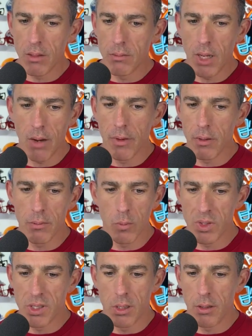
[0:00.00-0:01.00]
never
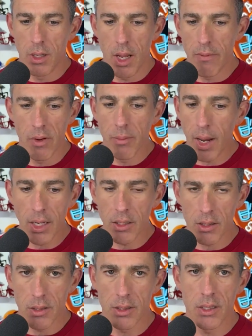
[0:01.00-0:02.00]
made
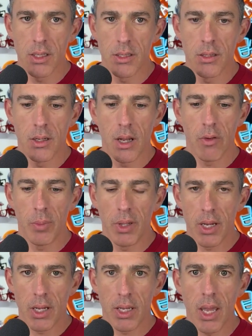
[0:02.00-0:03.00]
it to the season, never
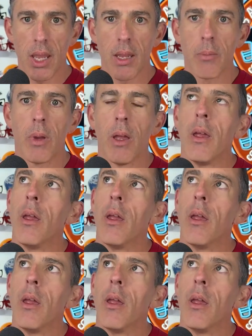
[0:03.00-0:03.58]
played a game,